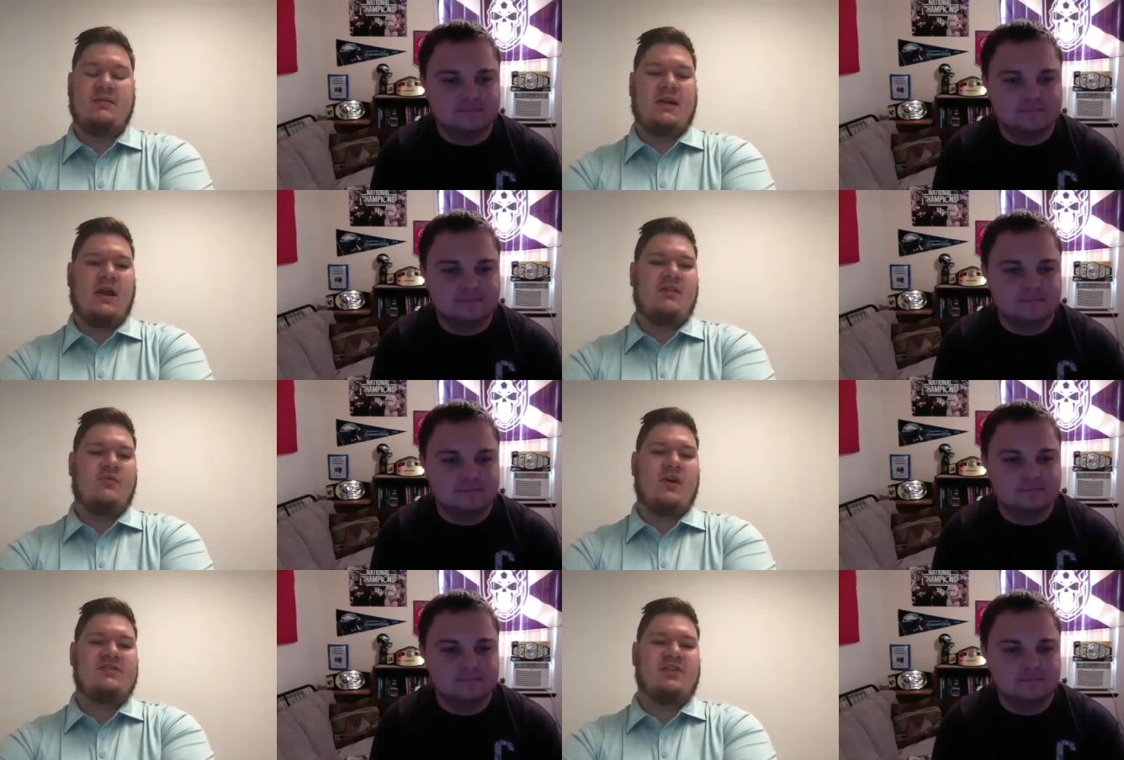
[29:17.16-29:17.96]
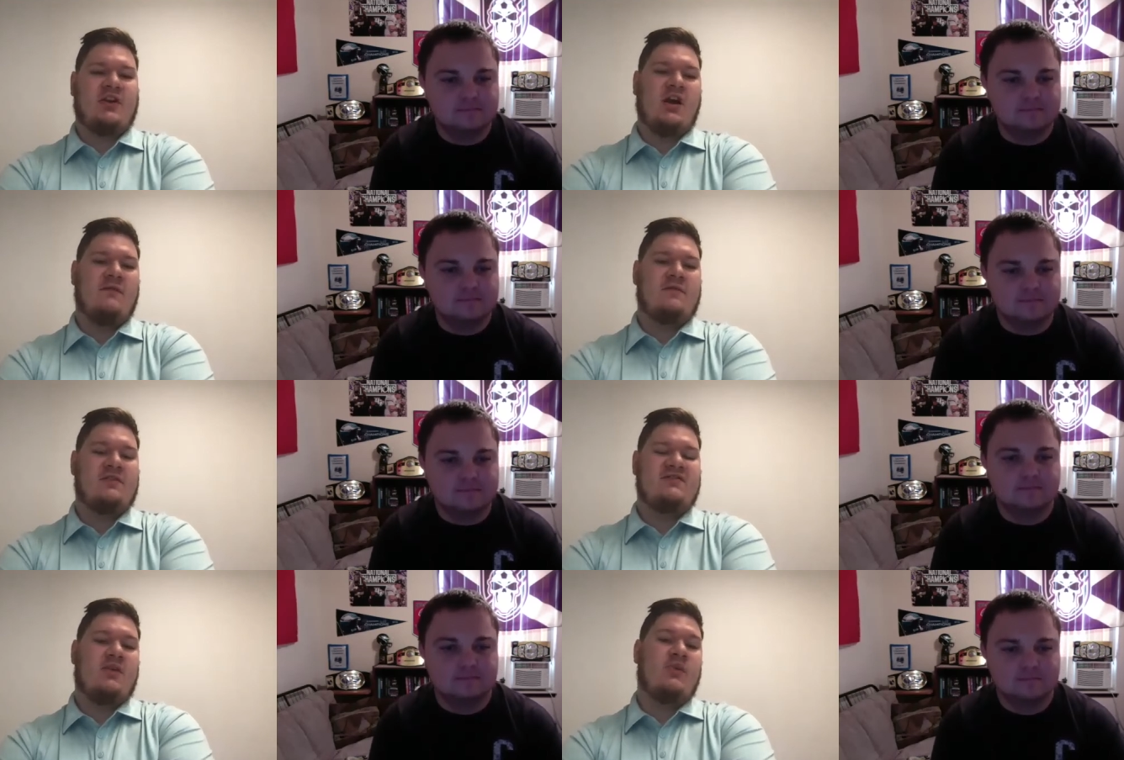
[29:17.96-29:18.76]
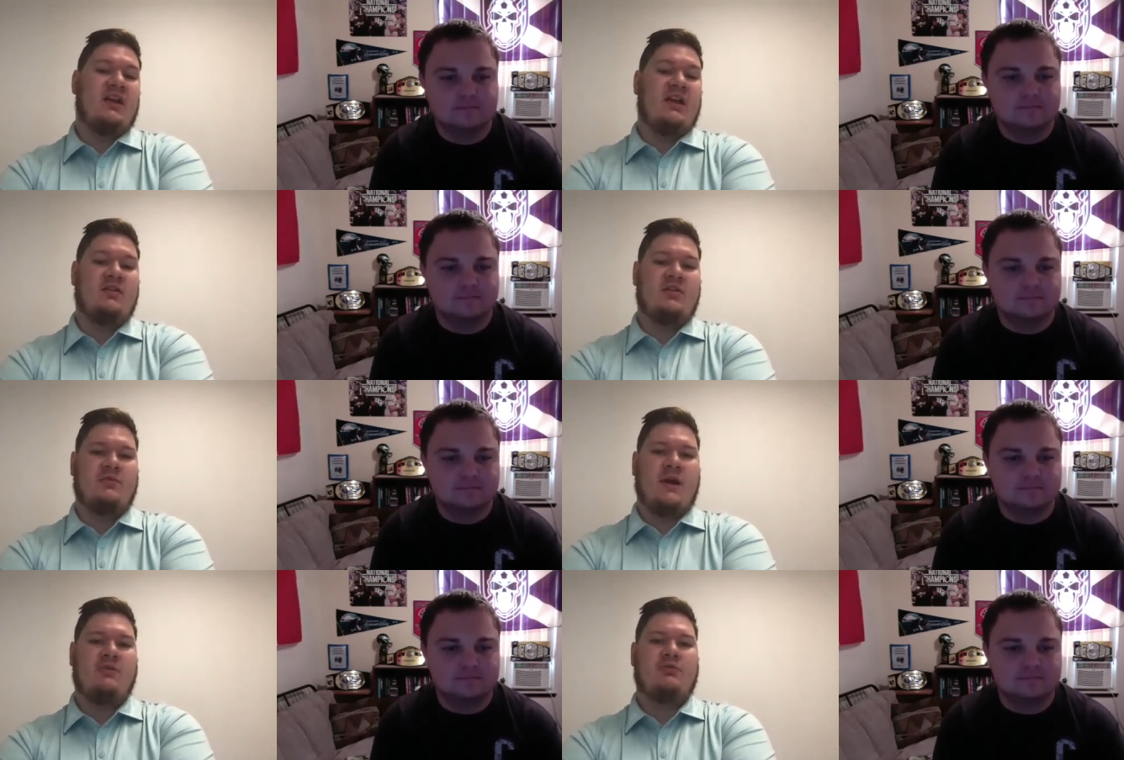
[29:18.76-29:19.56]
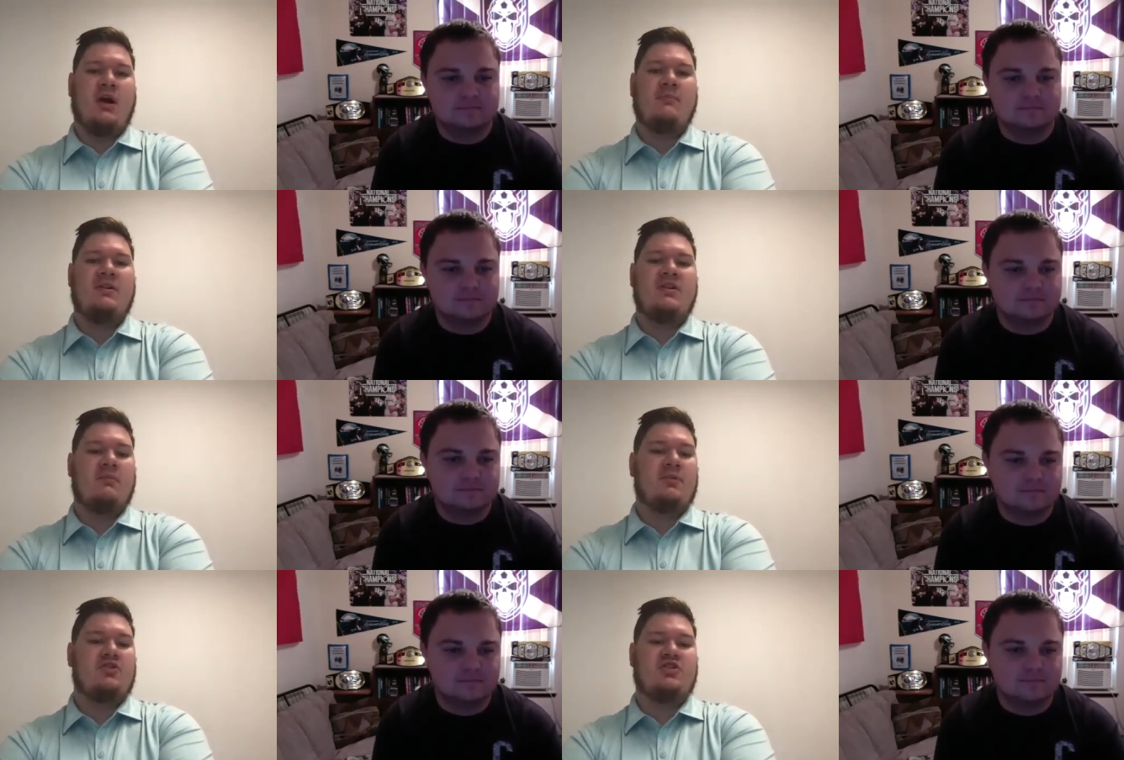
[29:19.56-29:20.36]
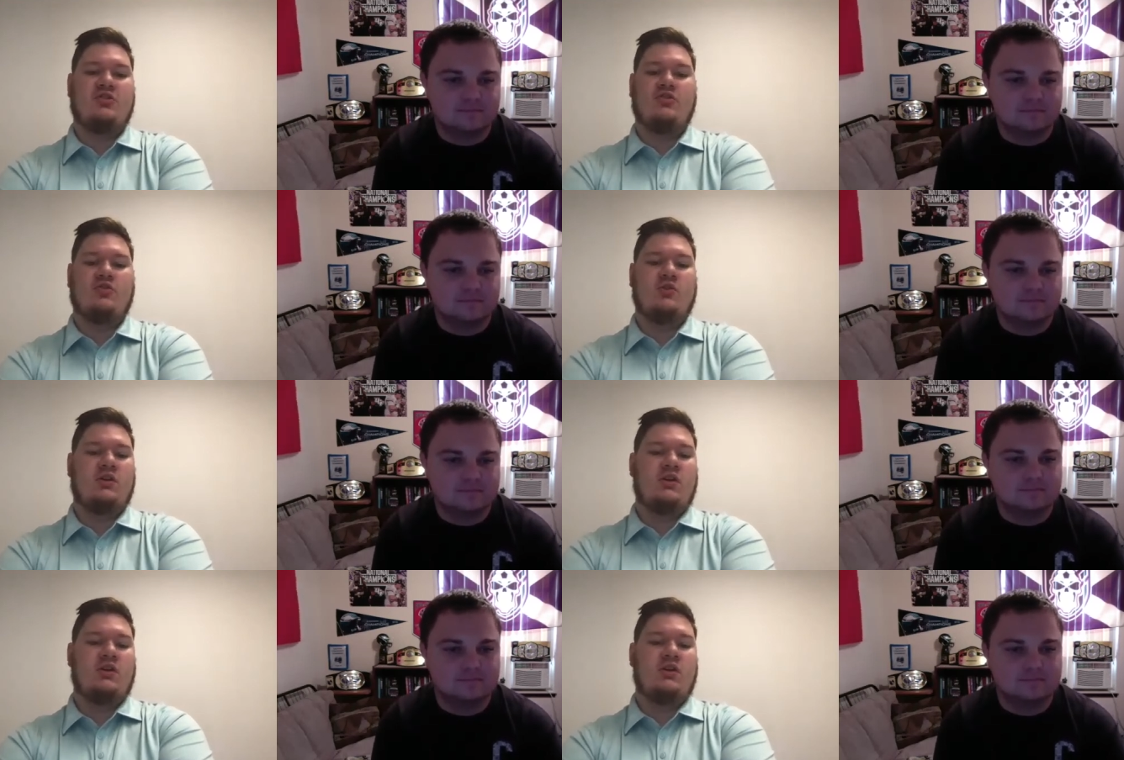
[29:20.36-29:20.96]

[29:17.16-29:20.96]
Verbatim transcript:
Speaker 1: out of the Western Conference. They went into the round robin number two.